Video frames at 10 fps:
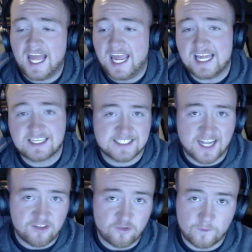Hands
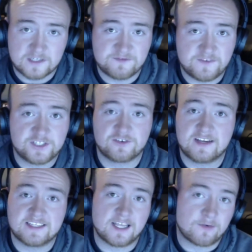down the worst feature
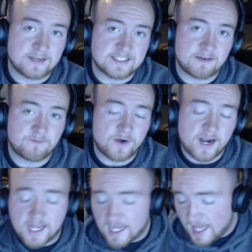race that raced on Friday.